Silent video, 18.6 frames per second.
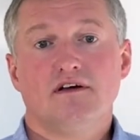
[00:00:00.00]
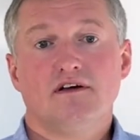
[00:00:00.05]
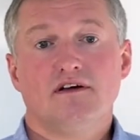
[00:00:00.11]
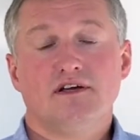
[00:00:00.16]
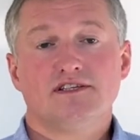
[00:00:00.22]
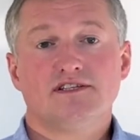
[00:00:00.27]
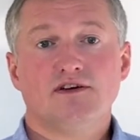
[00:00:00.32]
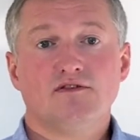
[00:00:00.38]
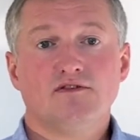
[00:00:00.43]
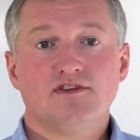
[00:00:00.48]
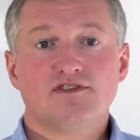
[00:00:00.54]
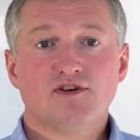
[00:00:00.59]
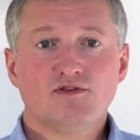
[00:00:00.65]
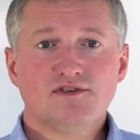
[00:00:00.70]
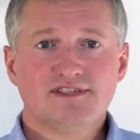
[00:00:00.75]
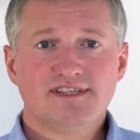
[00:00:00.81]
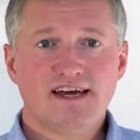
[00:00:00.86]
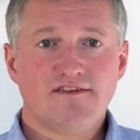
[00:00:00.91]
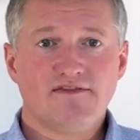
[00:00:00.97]
So there's a whole
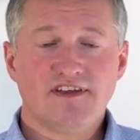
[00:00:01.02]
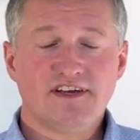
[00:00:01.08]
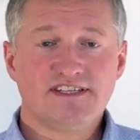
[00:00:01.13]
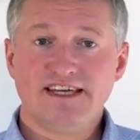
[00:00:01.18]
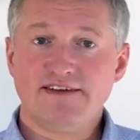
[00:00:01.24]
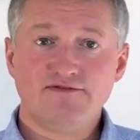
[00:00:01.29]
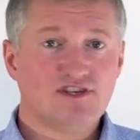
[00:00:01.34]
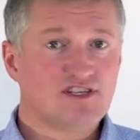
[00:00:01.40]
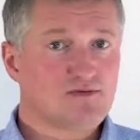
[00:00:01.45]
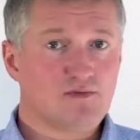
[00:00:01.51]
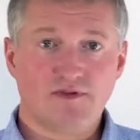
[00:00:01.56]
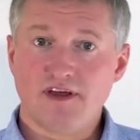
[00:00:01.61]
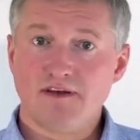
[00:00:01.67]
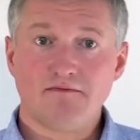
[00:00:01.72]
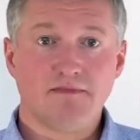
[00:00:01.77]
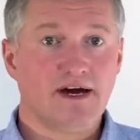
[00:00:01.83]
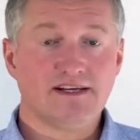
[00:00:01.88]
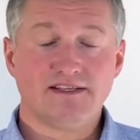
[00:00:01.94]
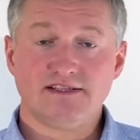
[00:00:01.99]
set of things, even just within
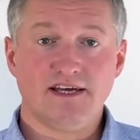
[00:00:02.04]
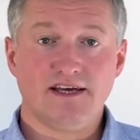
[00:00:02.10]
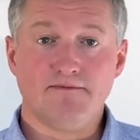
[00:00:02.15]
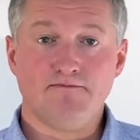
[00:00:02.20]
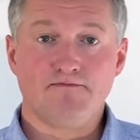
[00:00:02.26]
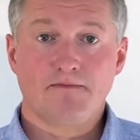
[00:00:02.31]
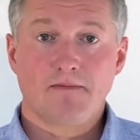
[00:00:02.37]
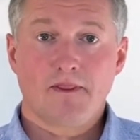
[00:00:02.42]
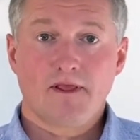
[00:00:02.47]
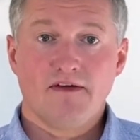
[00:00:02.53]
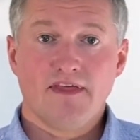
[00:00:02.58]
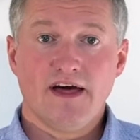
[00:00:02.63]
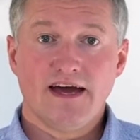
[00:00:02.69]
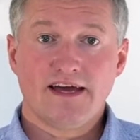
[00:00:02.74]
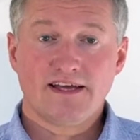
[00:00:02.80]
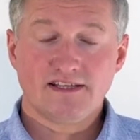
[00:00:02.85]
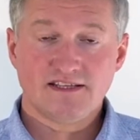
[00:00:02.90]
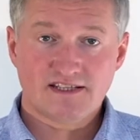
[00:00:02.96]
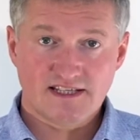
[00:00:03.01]
my team, that I
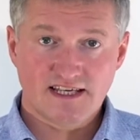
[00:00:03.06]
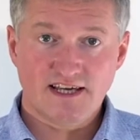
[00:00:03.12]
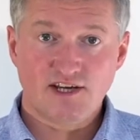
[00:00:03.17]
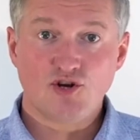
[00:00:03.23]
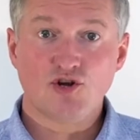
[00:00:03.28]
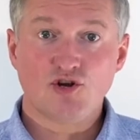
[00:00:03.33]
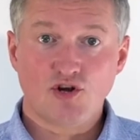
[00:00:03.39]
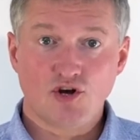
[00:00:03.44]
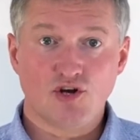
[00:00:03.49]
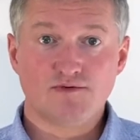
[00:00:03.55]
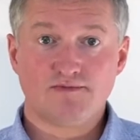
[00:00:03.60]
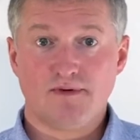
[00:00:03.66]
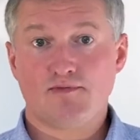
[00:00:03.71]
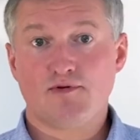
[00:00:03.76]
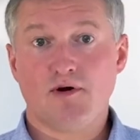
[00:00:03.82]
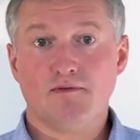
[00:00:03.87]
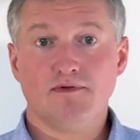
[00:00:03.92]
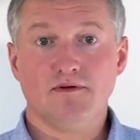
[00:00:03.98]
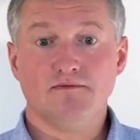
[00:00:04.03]
can see could cause me
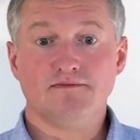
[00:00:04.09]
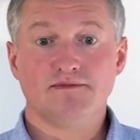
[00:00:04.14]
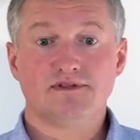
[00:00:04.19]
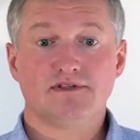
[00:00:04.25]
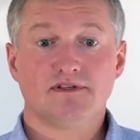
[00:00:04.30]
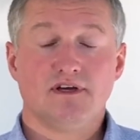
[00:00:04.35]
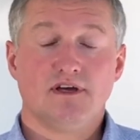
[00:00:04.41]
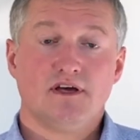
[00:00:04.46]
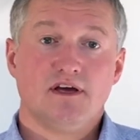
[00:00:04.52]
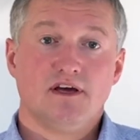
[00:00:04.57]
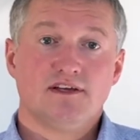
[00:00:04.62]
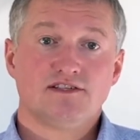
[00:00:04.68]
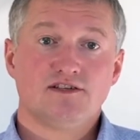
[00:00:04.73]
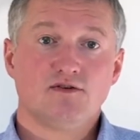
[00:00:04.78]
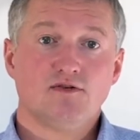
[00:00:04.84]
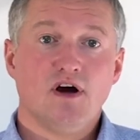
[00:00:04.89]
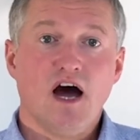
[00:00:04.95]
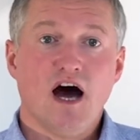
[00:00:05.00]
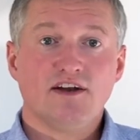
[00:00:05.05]
problems.
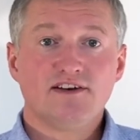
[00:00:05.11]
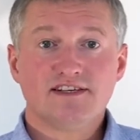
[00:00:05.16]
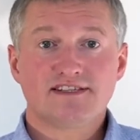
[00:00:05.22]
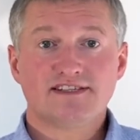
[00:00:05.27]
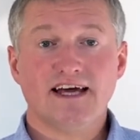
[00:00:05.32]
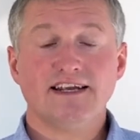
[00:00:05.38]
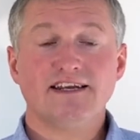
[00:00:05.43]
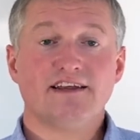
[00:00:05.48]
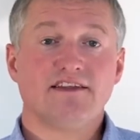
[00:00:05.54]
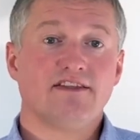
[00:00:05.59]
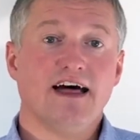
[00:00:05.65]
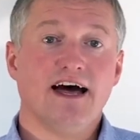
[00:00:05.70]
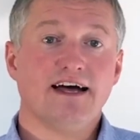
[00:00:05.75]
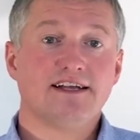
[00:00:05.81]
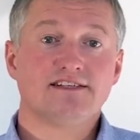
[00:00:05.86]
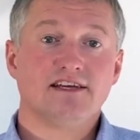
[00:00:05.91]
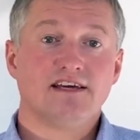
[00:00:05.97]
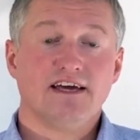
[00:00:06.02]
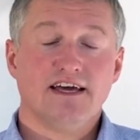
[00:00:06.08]
So understanding
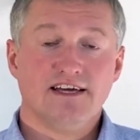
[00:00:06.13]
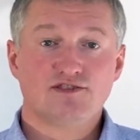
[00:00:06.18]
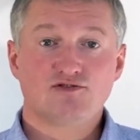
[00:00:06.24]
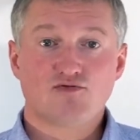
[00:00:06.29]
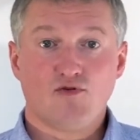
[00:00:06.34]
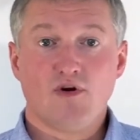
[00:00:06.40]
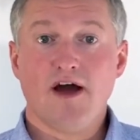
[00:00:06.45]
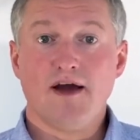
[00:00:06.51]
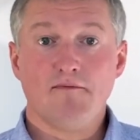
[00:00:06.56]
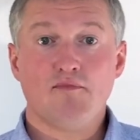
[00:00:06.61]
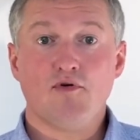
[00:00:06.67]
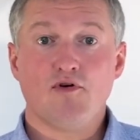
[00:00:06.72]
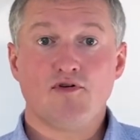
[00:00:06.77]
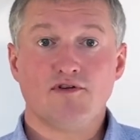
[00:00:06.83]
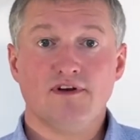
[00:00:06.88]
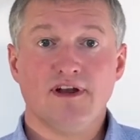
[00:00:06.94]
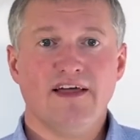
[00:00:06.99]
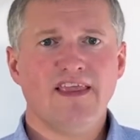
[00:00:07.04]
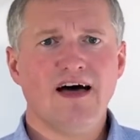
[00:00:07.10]
that is quite
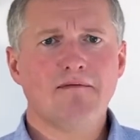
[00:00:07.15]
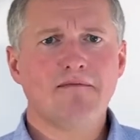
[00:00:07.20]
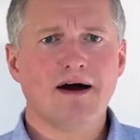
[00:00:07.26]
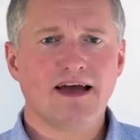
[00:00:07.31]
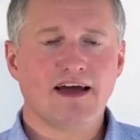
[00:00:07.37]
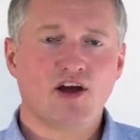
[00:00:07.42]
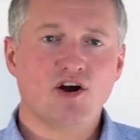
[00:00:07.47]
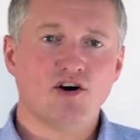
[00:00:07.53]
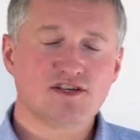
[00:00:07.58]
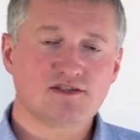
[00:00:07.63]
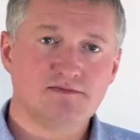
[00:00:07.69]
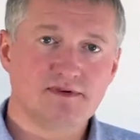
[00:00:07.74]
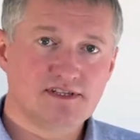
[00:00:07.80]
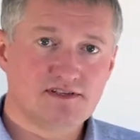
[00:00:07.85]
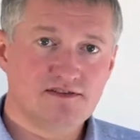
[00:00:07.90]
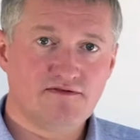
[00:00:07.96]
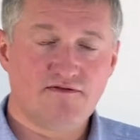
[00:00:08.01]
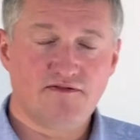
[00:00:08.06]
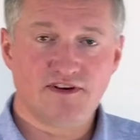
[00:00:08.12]
important, and that might cause me
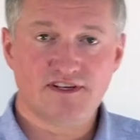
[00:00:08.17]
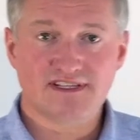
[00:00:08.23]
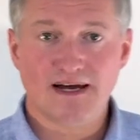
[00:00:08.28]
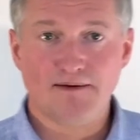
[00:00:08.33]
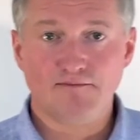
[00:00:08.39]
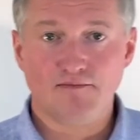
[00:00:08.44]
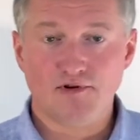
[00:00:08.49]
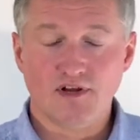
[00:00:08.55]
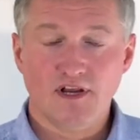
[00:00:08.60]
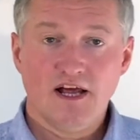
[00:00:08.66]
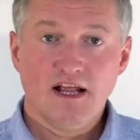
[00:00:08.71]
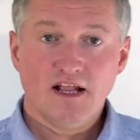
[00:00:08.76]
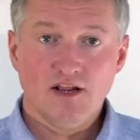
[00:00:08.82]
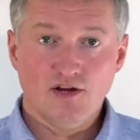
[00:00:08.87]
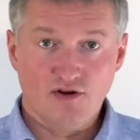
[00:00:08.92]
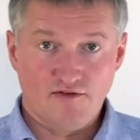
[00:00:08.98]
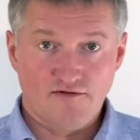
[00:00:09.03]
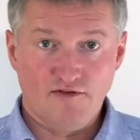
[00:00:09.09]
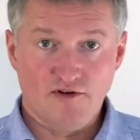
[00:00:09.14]
to, for example,
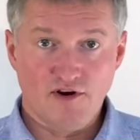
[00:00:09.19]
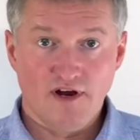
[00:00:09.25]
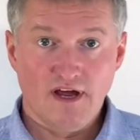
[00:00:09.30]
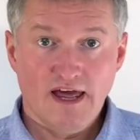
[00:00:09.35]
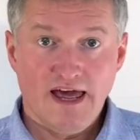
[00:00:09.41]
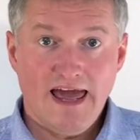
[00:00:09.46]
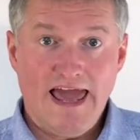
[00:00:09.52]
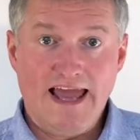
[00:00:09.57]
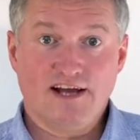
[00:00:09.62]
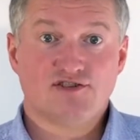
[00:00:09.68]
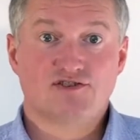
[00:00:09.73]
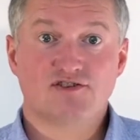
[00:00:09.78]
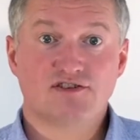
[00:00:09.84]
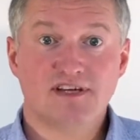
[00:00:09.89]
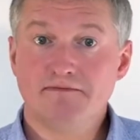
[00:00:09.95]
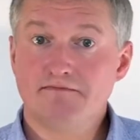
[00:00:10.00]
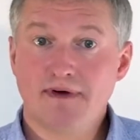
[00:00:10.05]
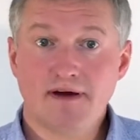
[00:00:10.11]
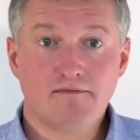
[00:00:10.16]
look for extra
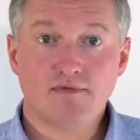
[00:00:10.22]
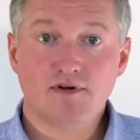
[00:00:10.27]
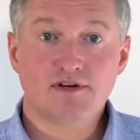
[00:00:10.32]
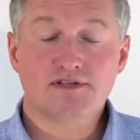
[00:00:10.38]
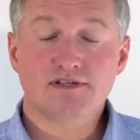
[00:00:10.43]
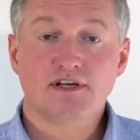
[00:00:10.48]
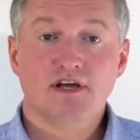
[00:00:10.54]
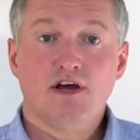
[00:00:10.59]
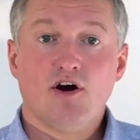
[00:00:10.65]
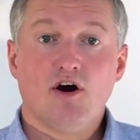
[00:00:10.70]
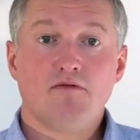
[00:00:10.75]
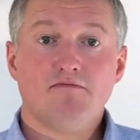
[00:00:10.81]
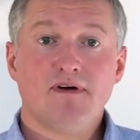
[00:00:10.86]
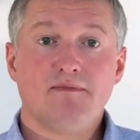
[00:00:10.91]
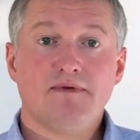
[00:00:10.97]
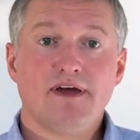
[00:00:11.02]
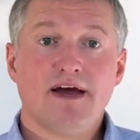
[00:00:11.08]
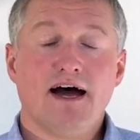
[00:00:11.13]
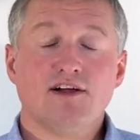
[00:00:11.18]
team members, or
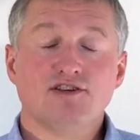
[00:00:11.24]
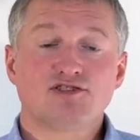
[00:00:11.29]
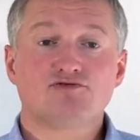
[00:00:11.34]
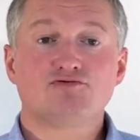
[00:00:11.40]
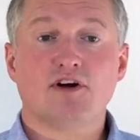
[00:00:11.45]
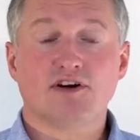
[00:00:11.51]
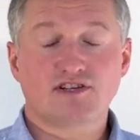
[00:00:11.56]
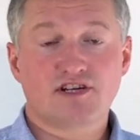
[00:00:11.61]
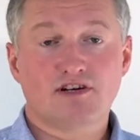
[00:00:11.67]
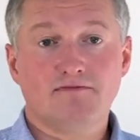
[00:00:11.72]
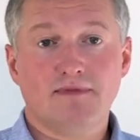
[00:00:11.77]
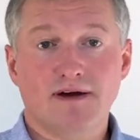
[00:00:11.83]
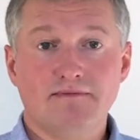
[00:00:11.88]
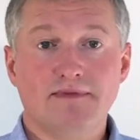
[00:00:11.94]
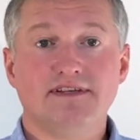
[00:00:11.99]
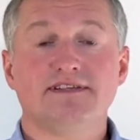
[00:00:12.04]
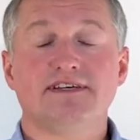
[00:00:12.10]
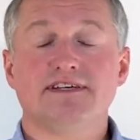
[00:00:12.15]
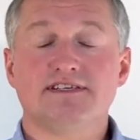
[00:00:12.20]
maybe I'll structure my
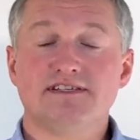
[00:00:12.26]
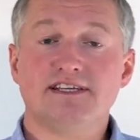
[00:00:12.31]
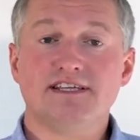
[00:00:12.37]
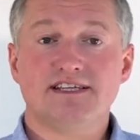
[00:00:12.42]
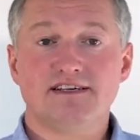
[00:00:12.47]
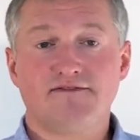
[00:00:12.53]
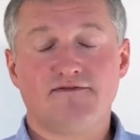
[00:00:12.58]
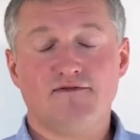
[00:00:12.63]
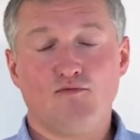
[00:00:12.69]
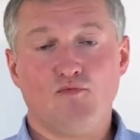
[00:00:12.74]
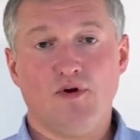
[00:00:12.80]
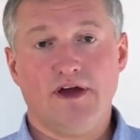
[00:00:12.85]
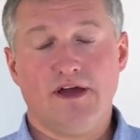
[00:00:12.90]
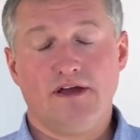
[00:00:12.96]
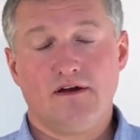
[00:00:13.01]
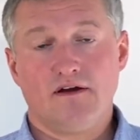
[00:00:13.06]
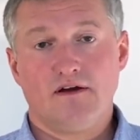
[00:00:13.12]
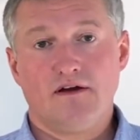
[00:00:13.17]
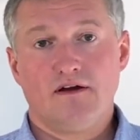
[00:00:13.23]
meetings in a different way.
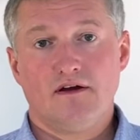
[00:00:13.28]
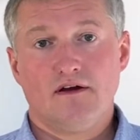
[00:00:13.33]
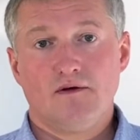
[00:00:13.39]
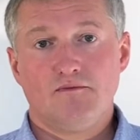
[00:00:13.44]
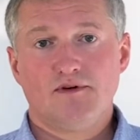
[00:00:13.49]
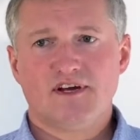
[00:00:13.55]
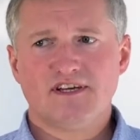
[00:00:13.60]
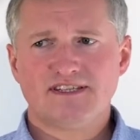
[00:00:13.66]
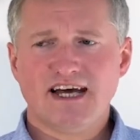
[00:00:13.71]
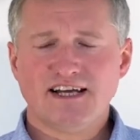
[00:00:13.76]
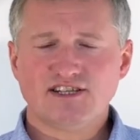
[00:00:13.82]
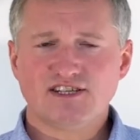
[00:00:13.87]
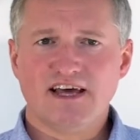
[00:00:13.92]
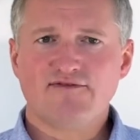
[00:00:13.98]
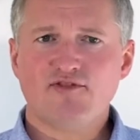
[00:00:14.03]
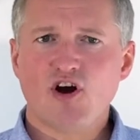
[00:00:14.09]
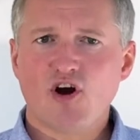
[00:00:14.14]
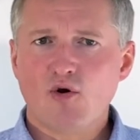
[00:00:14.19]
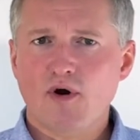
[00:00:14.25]
Because actually
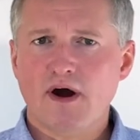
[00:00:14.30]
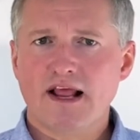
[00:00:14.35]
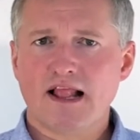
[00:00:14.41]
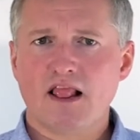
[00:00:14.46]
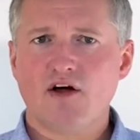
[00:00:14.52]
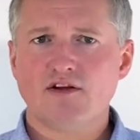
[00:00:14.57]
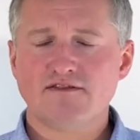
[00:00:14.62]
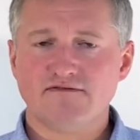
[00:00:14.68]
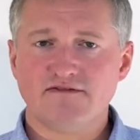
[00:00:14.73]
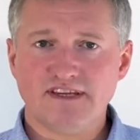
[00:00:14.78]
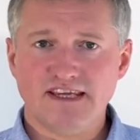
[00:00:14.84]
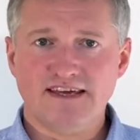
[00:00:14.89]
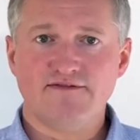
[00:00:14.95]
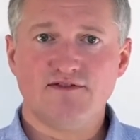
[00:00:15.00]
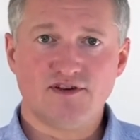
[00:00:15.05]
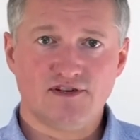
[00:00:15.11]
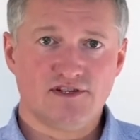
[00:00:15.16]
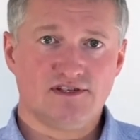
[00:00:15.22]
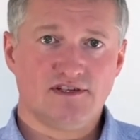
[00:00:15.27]
I've got quite a lot of
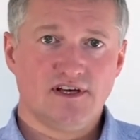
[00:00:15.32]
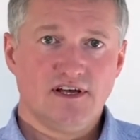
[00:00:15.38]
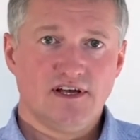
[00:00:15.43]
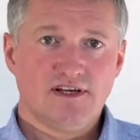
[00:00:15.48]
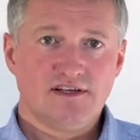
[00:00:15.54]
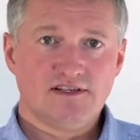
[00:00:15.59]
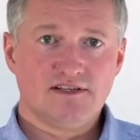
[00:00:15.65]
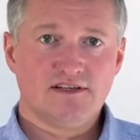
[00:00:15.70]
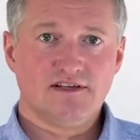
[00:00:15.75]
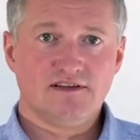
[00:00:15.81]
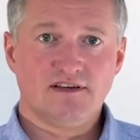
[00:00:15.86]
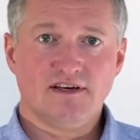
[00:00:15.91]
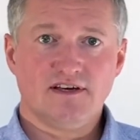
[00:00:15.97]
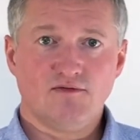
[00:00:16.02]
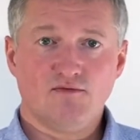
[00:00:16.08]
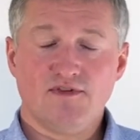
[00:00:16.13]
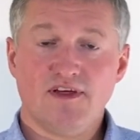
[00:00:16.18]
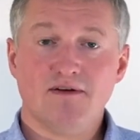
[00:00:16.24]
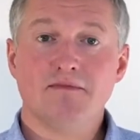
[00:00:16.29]
levers
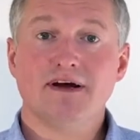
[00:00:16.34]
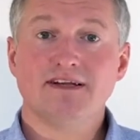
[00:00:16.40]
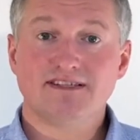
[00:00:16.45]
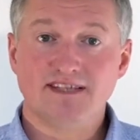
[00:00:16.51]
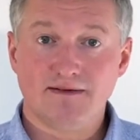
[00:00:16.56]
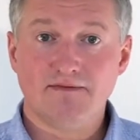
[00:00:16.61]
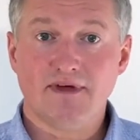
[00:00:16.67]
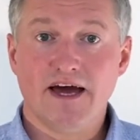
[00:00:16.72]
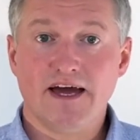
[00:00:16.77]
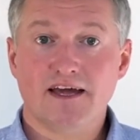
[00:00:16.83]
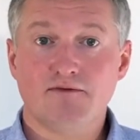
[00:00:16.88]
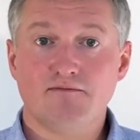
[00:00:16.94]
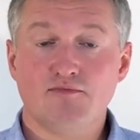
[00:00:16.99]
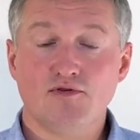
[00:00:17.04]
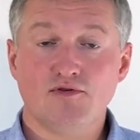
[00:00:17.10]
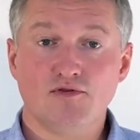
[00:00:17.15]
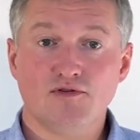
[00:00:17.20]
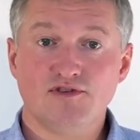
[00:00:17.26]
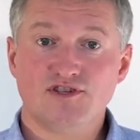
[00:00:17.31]
within my team that I can
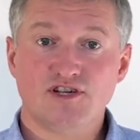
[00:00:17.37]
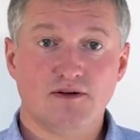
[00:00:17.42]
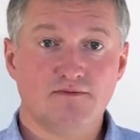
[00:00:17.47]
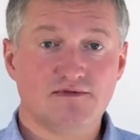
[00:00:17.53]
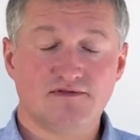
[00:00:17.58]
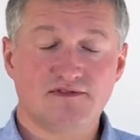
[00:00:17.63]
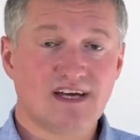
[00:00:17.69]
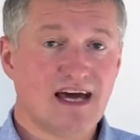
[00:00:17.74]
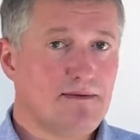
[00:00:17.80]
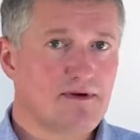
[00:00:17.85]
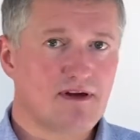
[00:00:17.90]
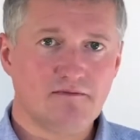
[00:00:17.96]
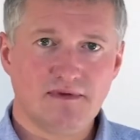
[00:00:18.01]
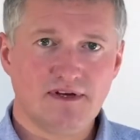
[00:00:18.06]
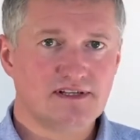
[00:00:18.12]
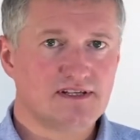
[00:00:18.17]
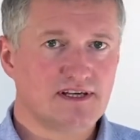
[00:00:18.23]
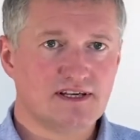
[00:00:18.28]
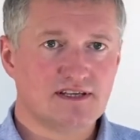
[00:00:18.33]
pull in terms of timing of
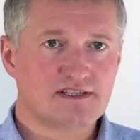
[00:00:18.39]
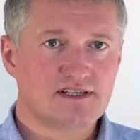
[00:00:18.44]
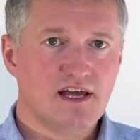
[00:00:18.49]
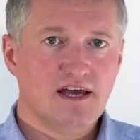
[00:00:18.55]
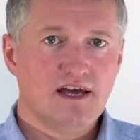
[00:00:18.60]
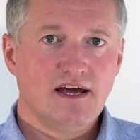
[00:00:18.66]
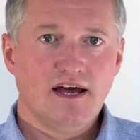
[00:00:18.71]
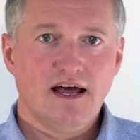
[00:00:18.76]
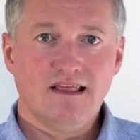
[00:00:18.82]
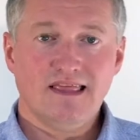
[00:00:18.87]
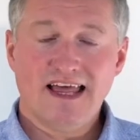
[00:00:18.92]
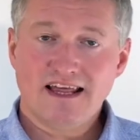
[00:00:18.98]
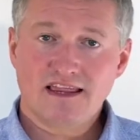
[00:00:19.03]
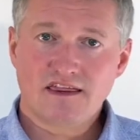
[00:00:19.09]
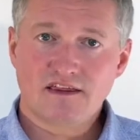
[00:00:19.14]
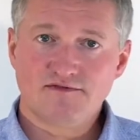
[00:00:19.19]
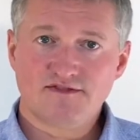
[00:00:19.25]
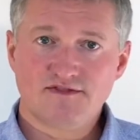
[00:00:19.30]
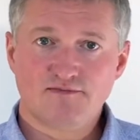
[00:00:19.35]
meetings, the
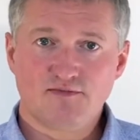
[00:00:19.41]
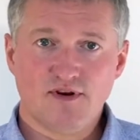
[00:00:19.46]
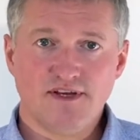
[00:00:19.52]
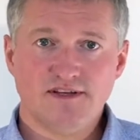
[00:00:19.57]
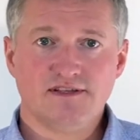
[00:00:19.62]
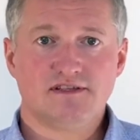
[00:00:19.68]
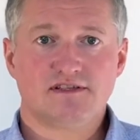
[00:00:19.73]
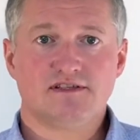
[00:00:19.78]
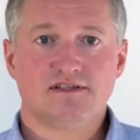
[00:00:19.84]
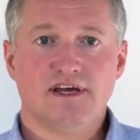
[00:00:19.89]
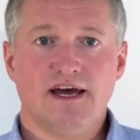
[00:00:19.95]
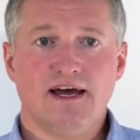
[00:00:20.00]
length of sprints,